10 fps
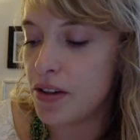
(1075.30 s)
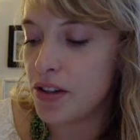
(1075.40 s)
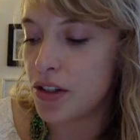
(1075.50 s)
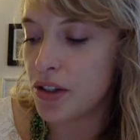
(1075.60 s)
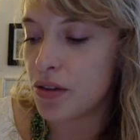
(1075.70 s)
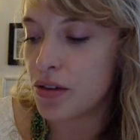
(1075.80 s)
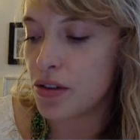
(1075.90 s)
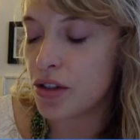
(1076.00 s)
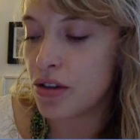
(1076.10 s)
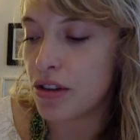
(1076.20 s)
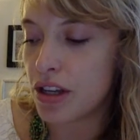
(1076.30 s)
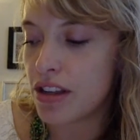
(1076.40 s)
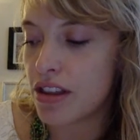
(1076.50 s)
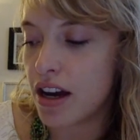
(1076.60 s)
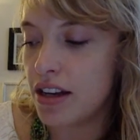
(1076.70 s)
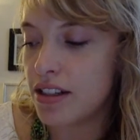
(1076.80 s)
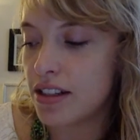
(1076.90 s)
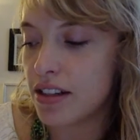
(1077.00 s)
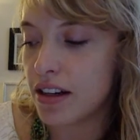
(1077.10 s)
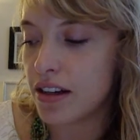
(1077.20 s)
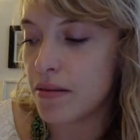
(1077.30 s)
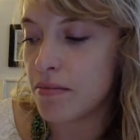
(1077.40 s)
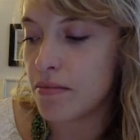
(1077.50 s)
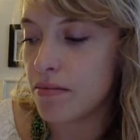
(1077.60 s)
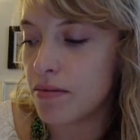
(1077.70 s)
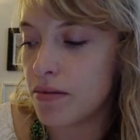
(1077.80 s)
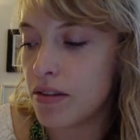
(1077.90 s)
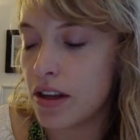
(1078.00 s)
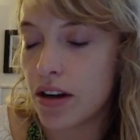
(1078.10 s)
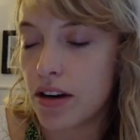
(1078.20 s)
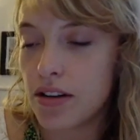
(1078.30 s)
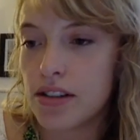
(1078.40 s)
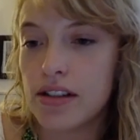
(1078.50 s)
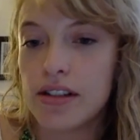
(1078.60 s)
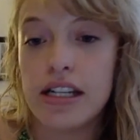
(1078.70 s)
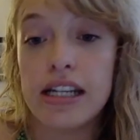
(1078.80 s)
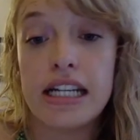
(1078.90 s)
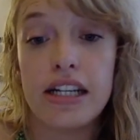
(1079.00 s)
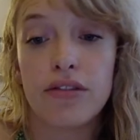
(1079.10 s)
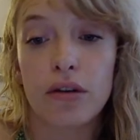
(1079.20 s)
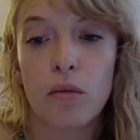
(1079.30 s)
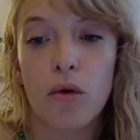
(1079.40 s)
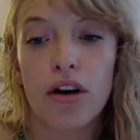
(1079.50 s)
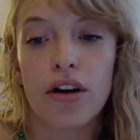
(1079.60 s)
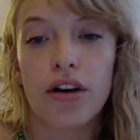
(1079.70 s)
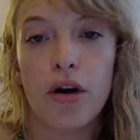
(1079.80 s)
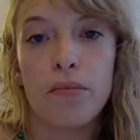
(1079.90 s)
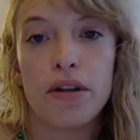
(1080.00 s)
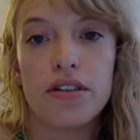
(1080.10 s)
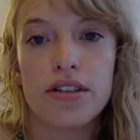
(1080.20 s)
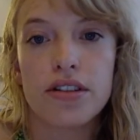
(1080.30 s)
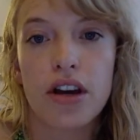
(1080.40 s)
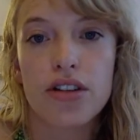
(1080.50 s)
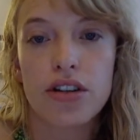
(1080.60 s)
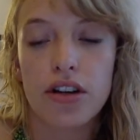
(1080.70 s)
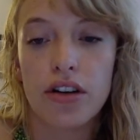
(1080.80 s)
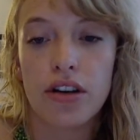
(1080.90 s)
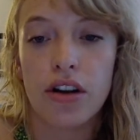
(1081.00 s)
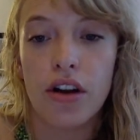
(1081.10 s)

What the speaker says: Do you think that there's a need for more open discussion